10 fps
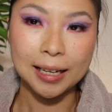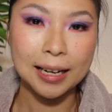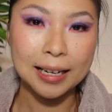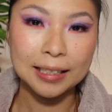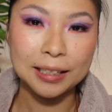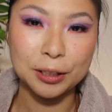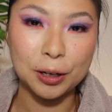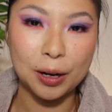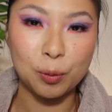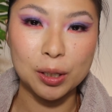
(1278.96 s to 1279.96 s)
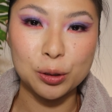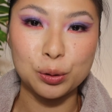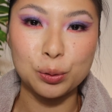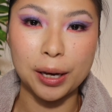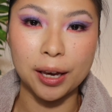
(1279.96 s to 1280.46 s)
guys, so I want to
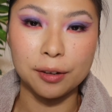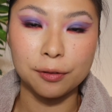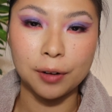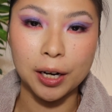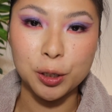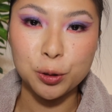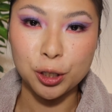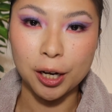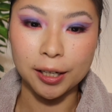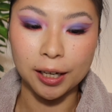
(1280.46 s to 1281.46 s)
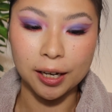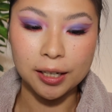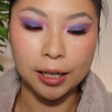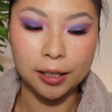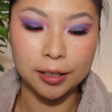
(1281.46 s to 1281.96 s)
do a final
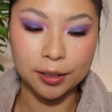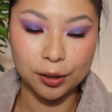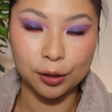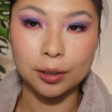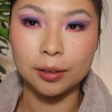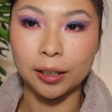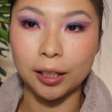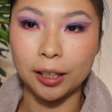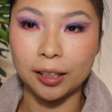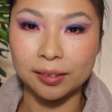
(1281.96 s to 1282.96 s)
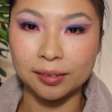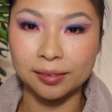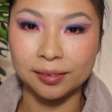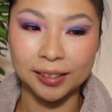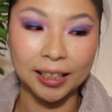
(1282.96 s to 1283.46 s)
check-in. It is currently,
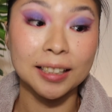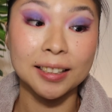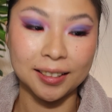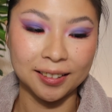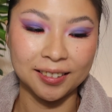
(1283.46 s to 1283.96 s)
guess,